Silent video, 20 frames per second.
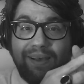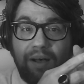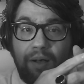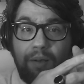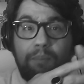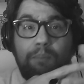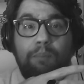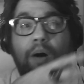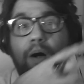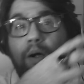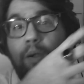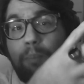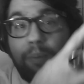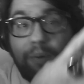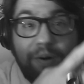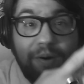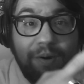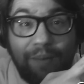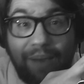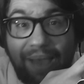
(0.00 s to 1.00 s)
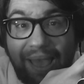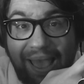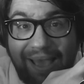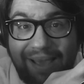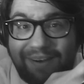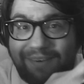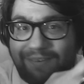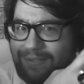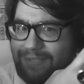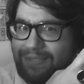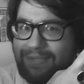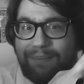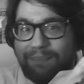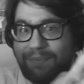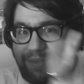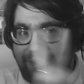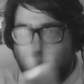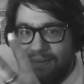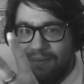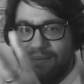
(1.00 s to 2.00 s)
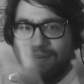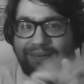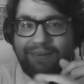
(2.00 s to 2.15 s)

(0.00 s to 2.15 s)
Marlboro ad or something,